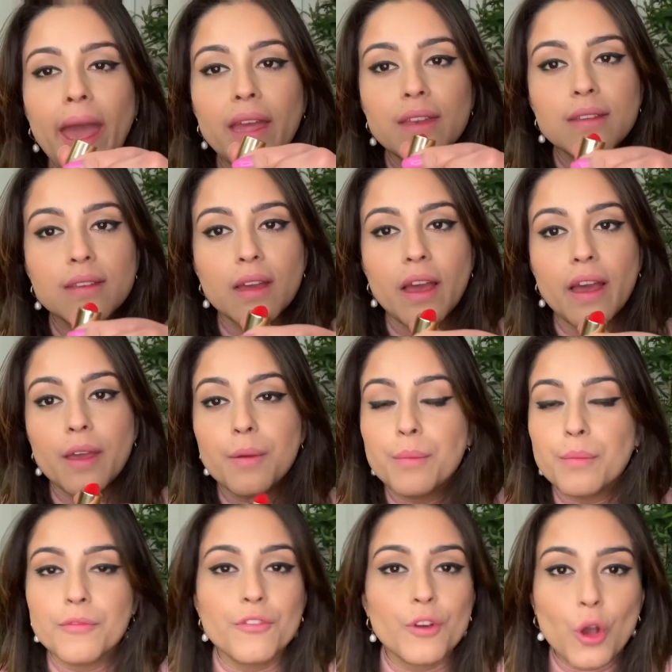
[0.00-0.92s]
And I
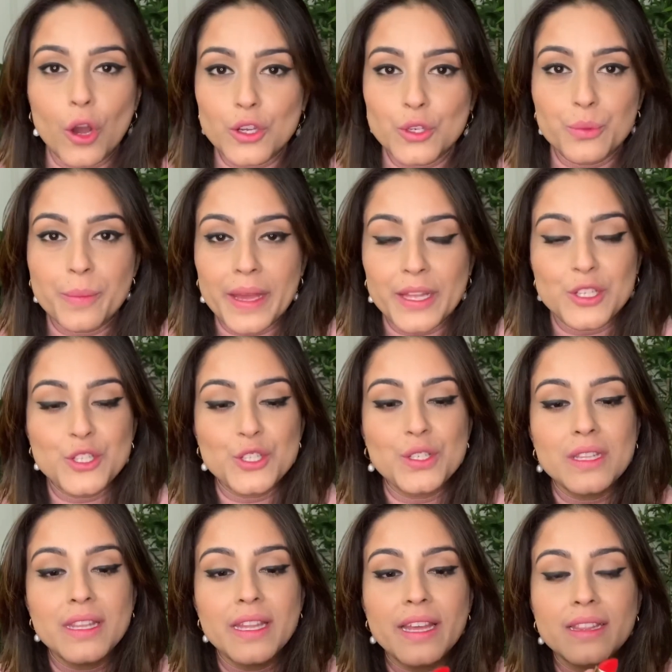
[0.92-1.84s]
forgot to
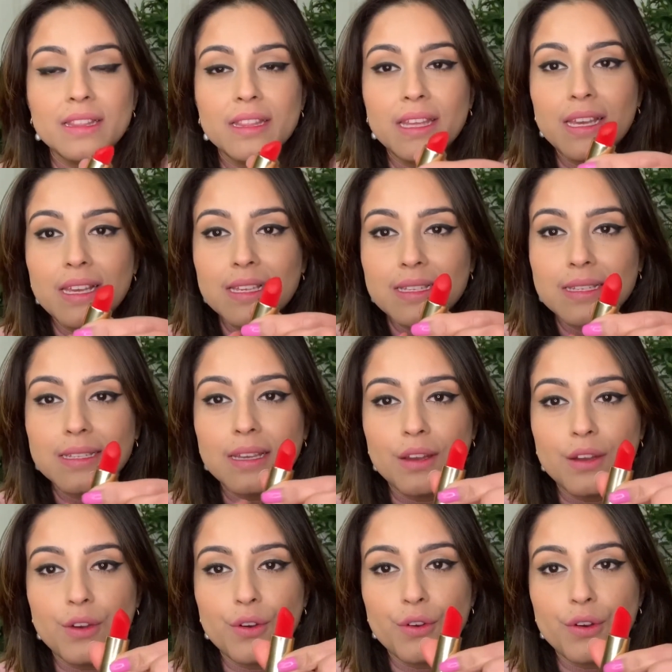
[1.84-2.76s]
mention that these
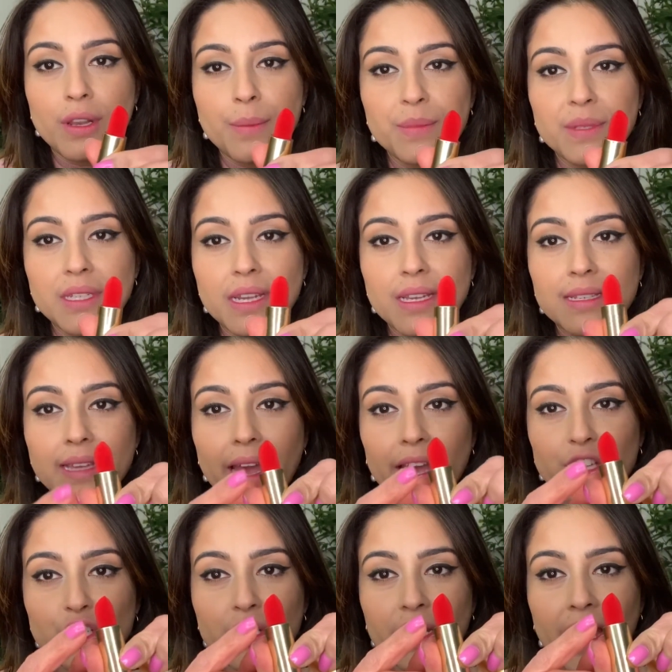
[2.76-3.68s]
lipsticks
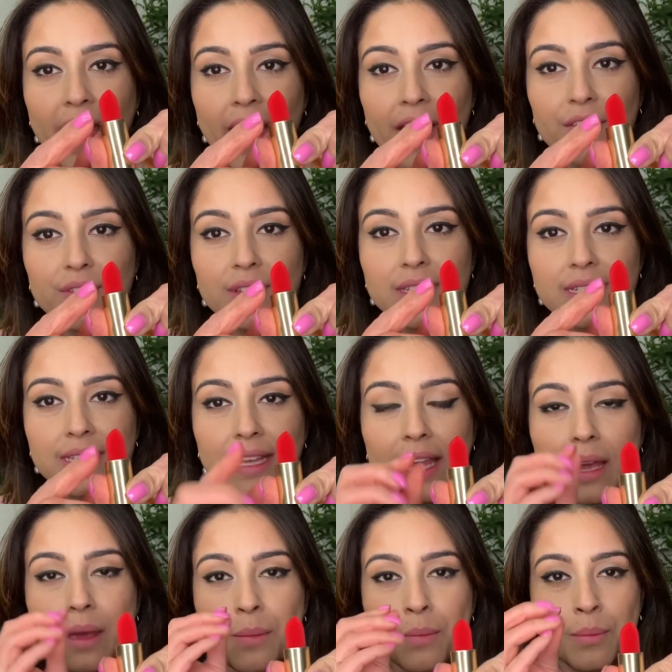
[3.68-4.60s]
actually have the
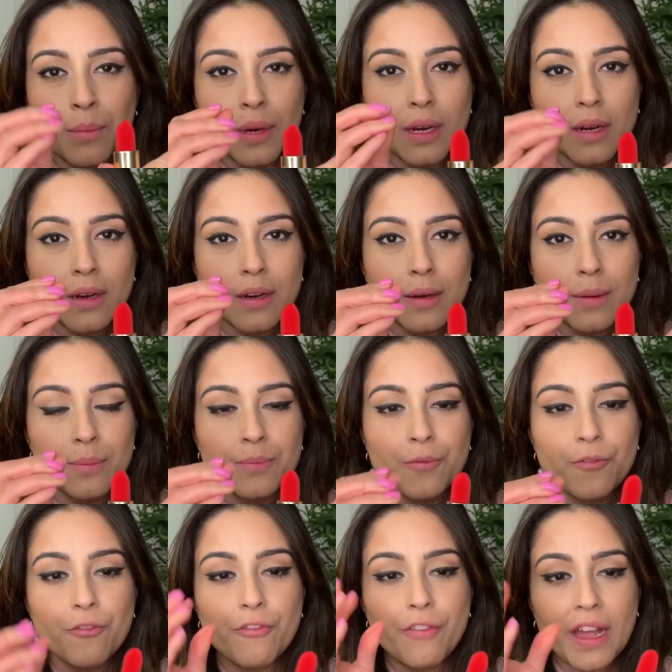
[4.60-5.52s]
same
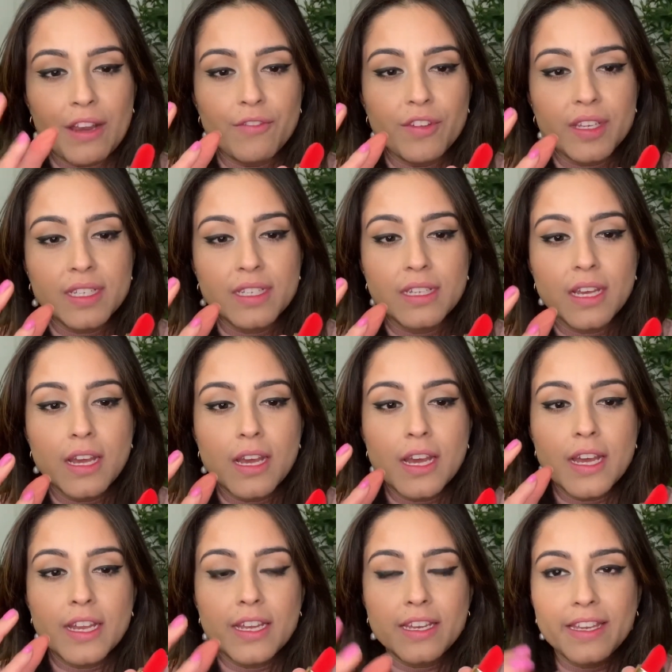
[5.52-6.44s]
velvet
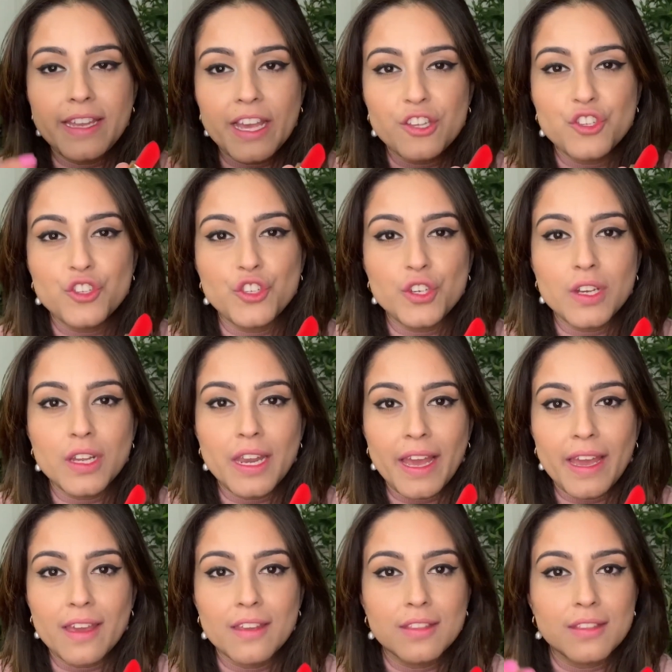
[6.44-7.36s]
texture
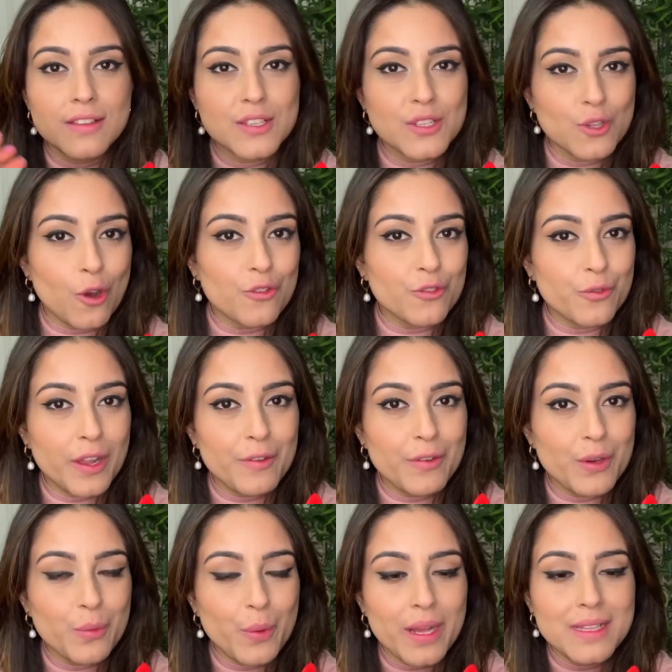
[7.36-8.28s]
like the soft
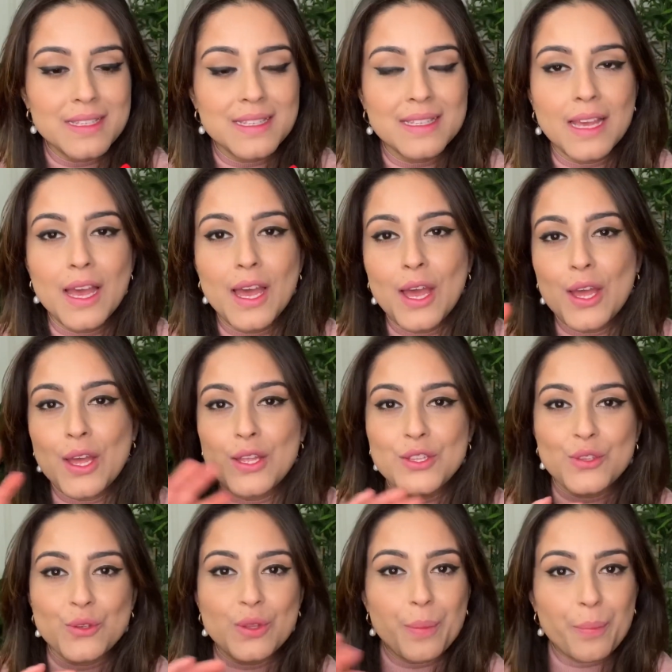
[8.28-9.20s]
velvet ones.
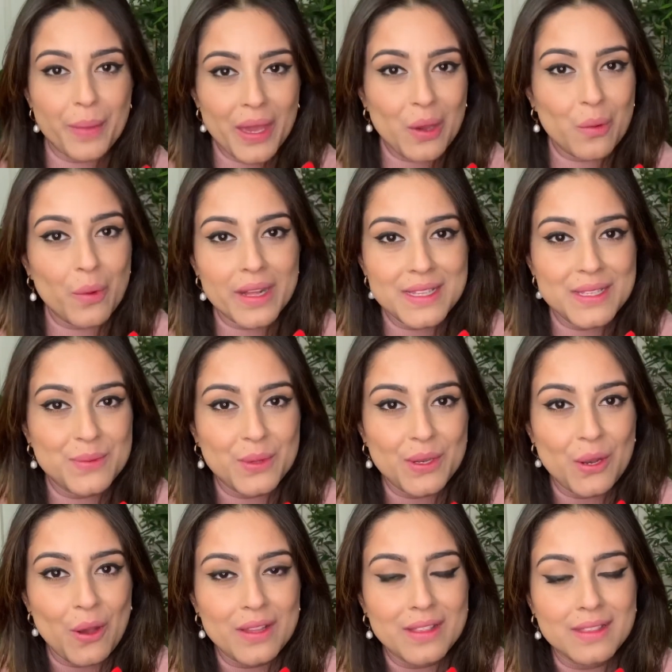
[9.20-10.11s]
So the pink ones were
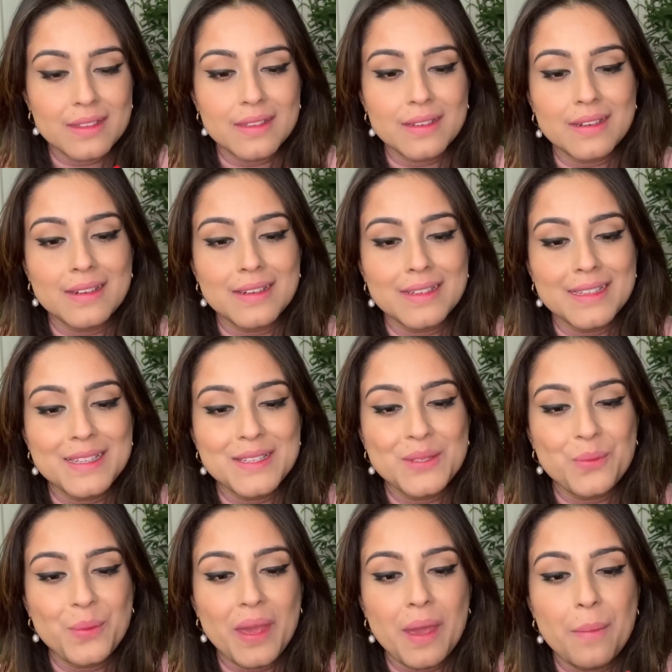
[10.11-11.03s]
not
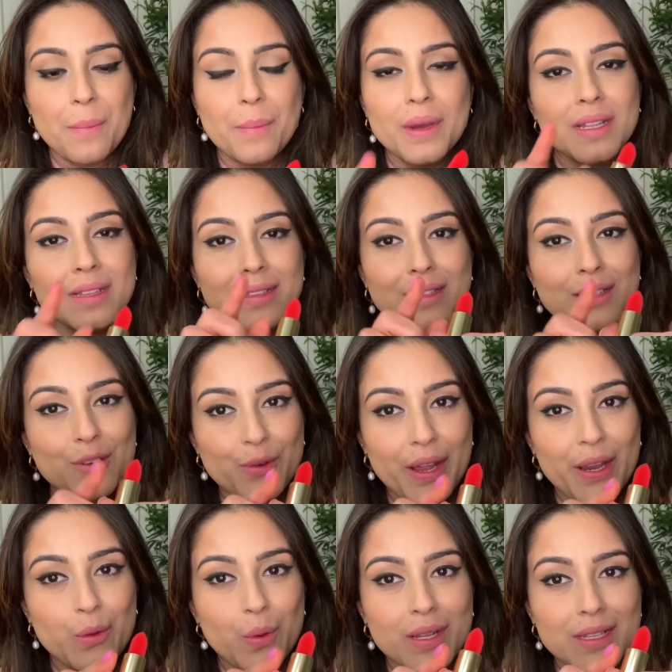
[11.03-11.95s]
this way, but the
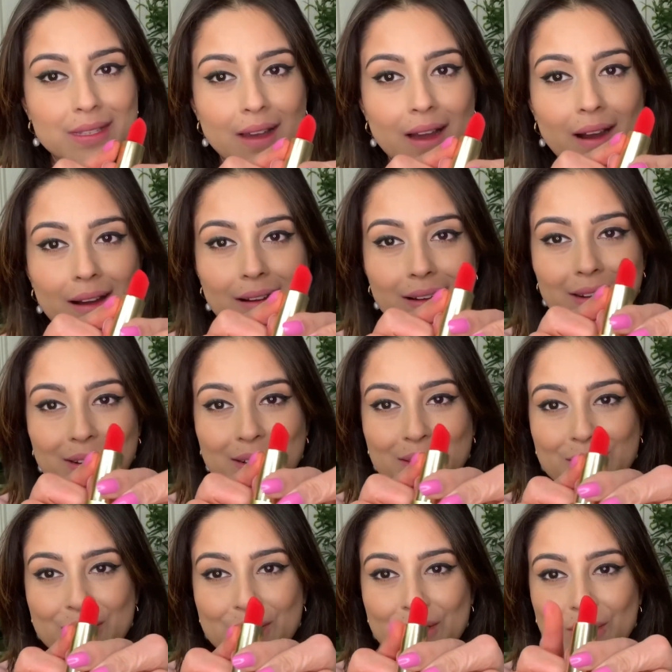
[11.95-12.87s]
red ones are.
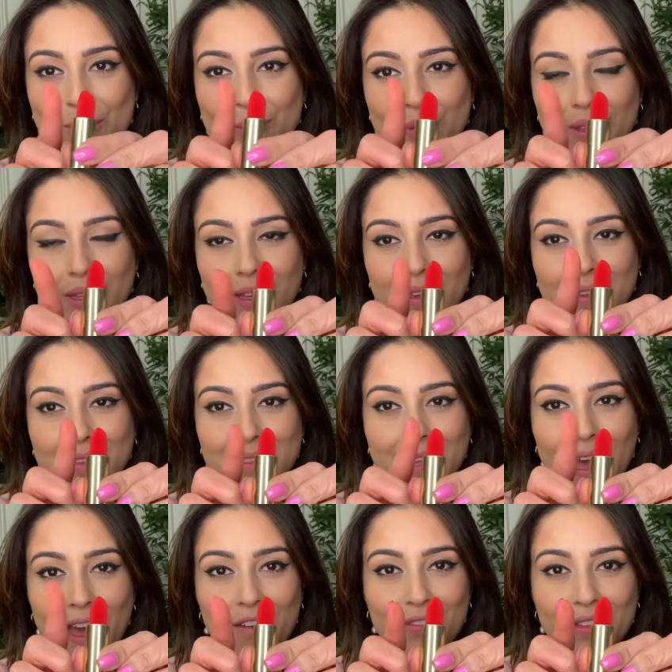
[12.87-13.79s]
So these
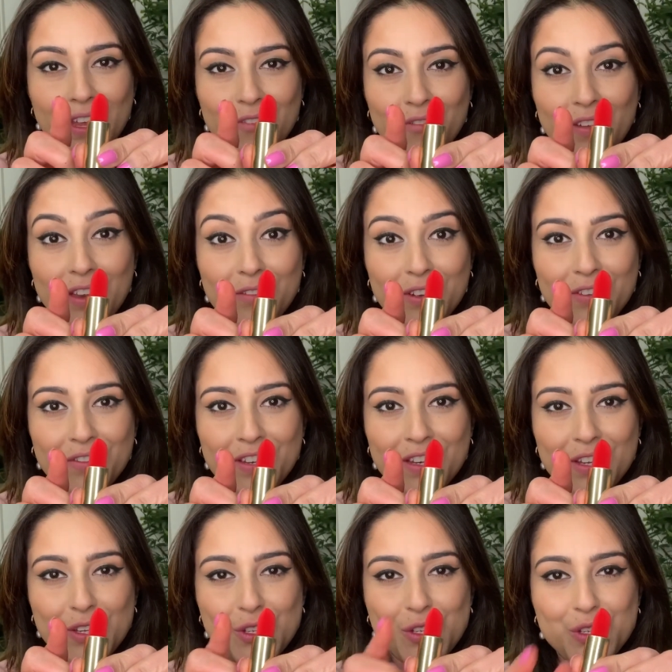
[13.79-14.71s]
have that velvet
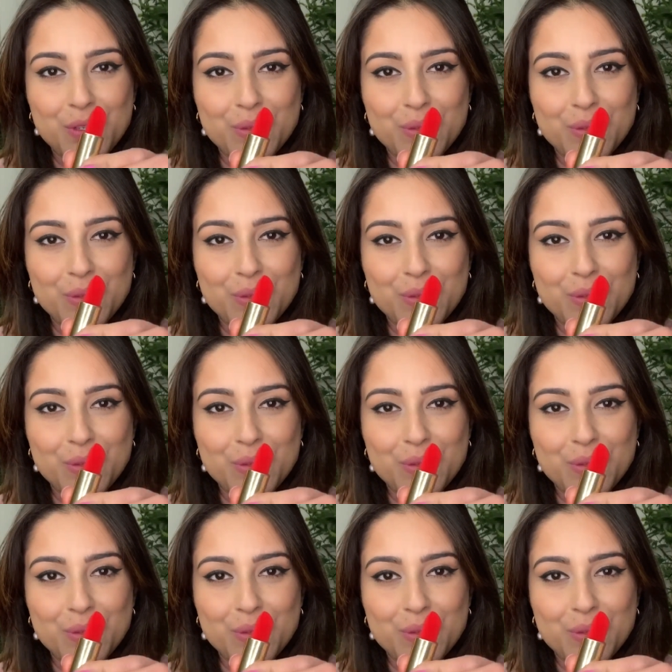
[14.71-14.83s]
finish.